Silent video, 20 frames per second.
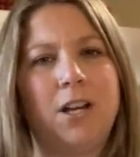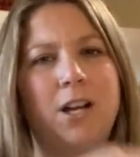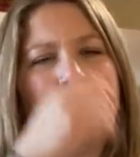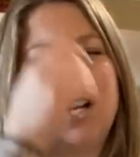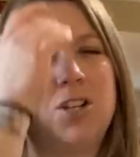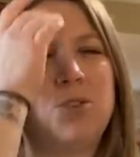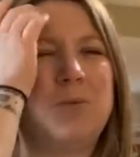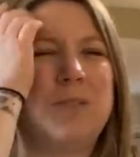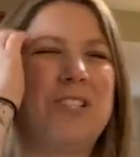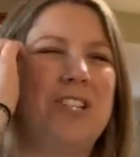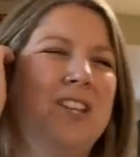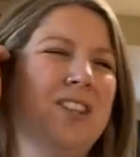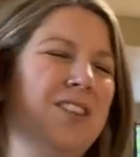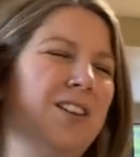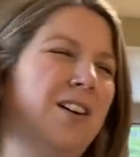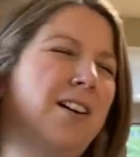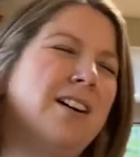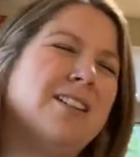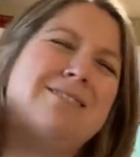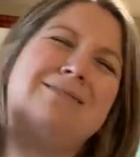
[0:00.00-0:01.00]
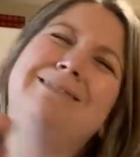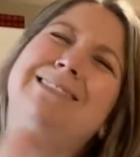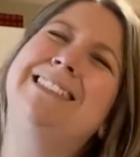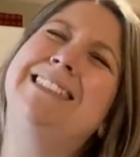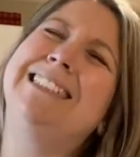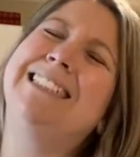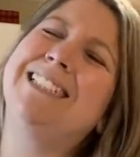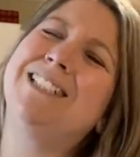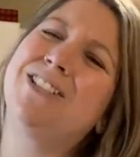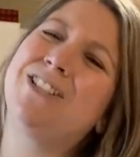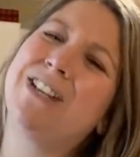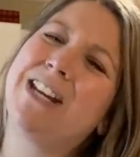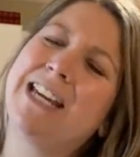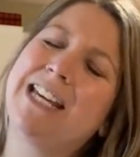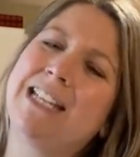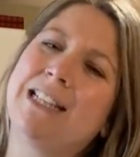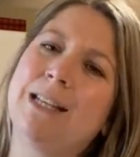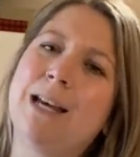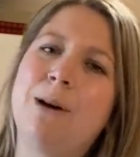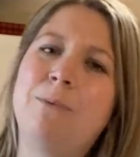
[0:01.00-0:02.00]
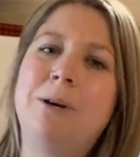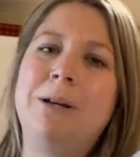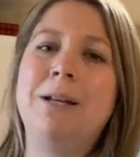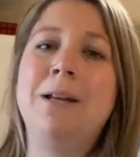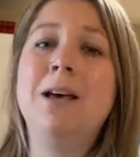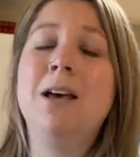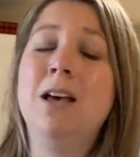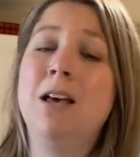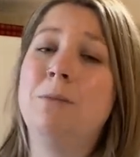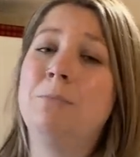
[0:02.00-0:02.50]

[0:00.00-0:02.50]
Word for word: large, which I thought, nah, should I get that one?